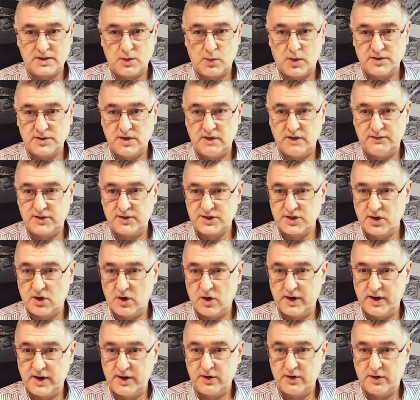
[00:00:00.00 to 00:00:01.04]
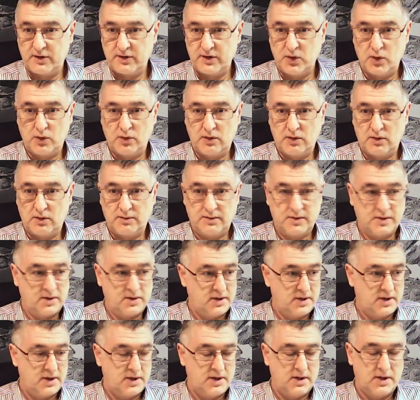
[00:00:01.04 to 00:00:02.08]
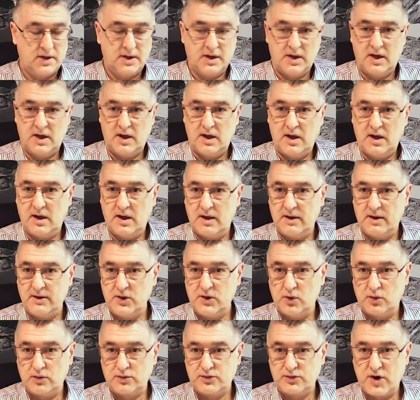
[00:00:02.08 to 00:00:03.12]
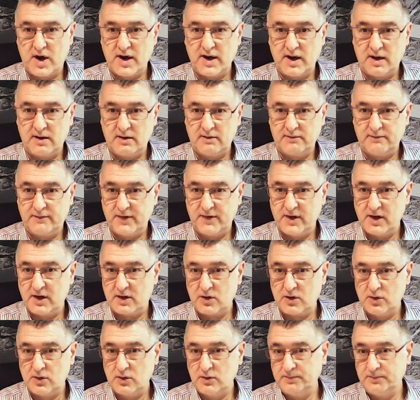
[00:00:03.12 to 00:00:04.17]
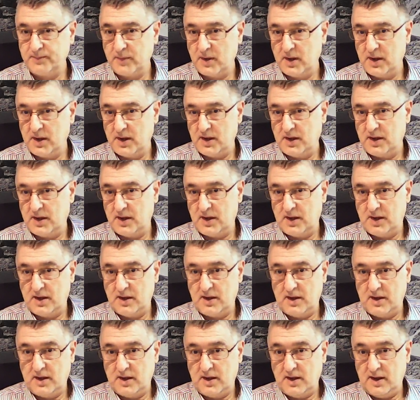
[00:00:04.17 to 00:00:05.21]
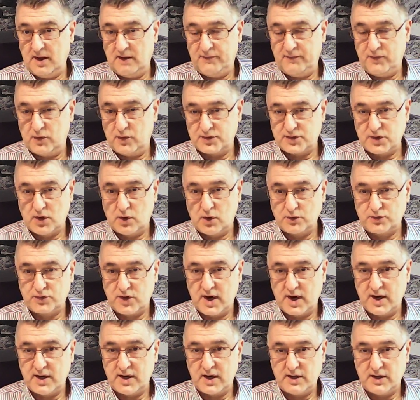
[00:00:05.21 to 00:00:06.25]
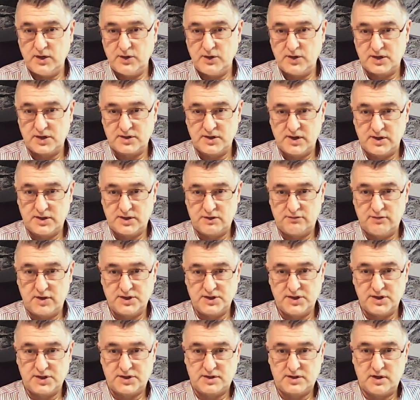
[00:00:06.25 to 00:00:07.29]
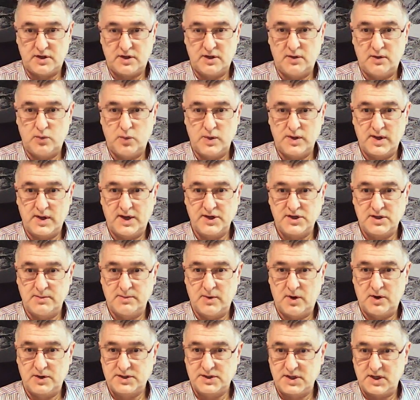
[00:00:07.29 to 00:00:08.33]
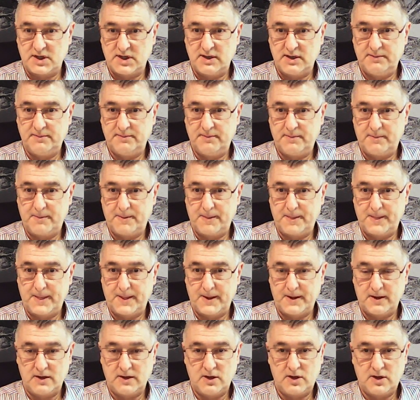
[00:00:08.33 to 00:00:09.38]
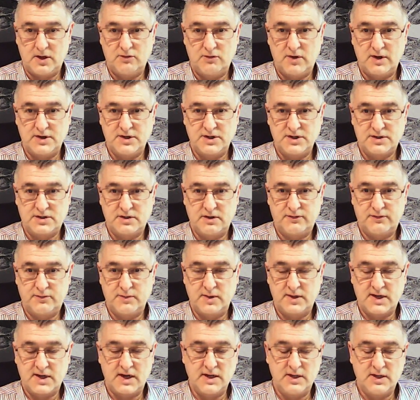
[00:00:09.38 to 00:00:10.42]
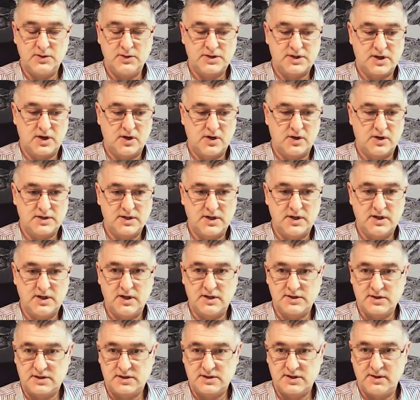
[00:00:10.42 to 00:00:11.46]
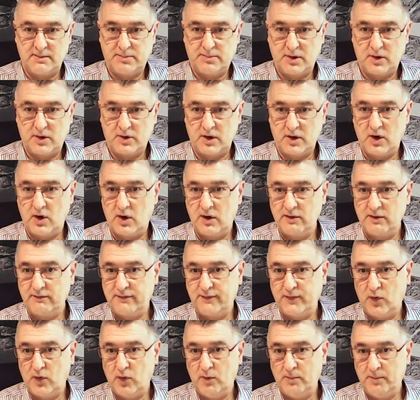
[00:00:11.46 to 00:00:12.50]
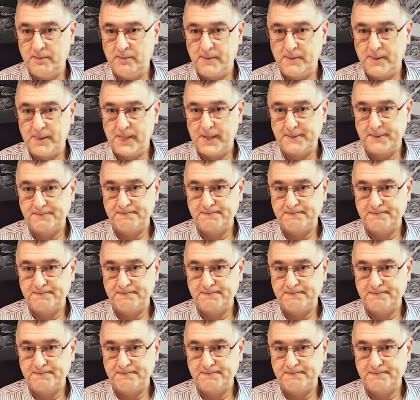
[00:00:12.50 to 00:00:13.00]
So once you've decided on your trading vehicle, if you're a sole trader, you just need to register with HMRC. You can register from the date you started. It's a simple online form,